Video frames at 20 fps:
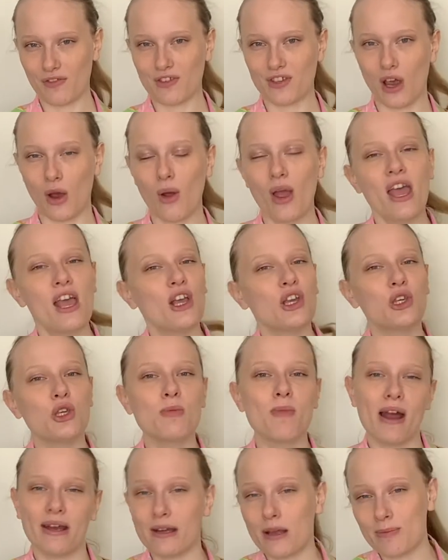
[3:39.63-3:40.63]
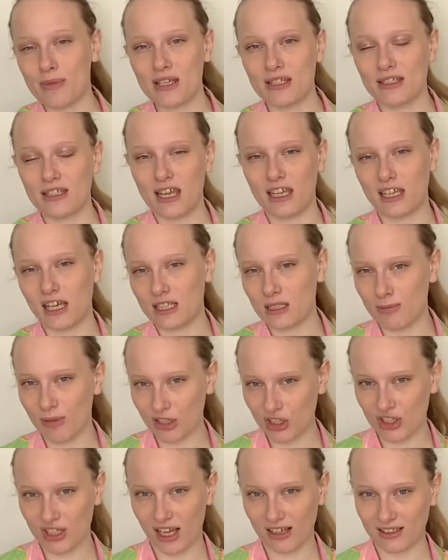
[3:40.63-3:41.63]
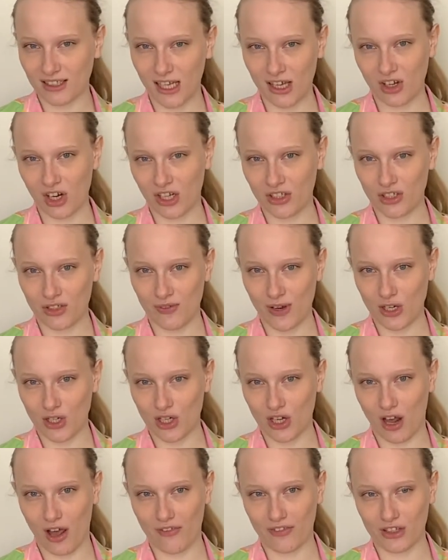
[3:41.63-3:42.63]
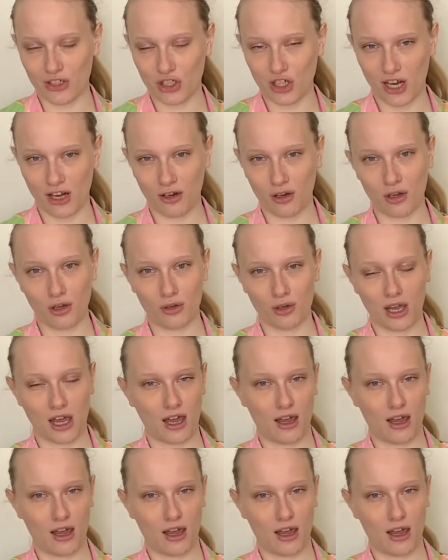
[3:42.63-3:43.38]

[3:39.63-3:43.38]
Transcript: So you might not be seeing as much textile conservation on the channel